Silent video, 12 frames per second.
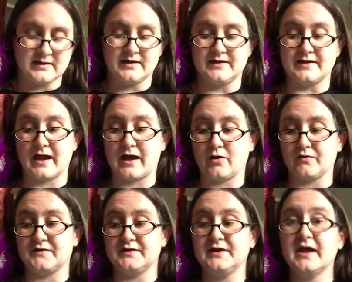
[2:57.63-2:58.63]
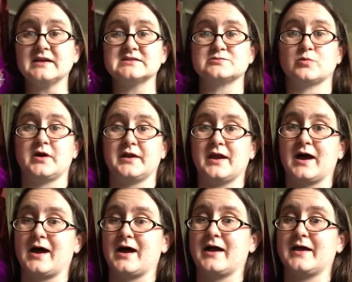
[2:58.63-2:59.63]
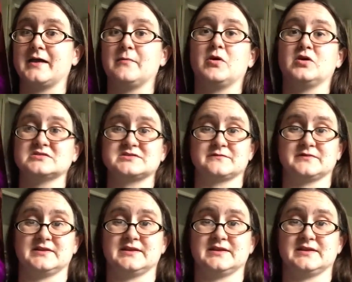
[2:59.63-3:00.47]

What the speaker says: Now, the next one I am also really